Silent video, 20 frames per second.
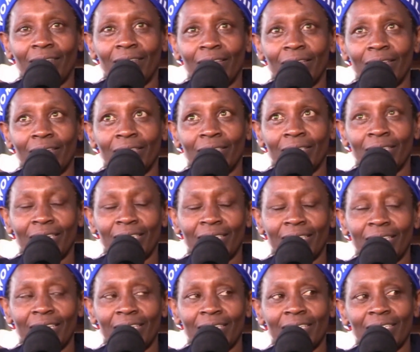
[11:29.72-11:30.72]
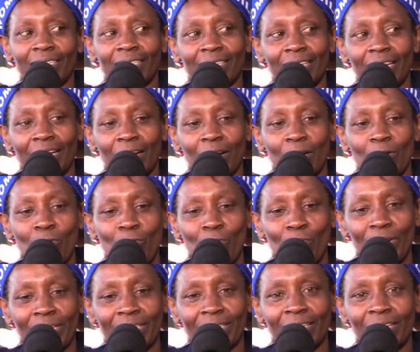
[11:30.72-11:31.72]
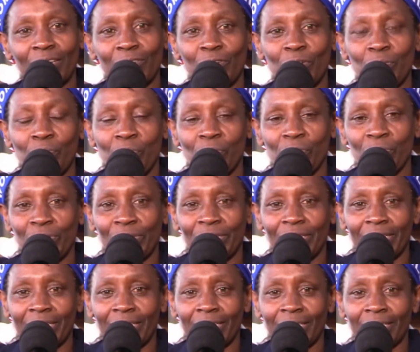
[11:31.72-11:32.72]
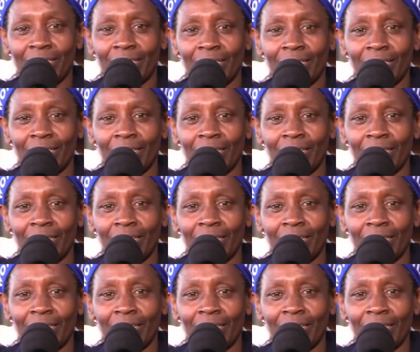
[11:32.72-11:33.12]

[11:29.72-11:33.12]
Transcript: Since this is a Women's Guild project,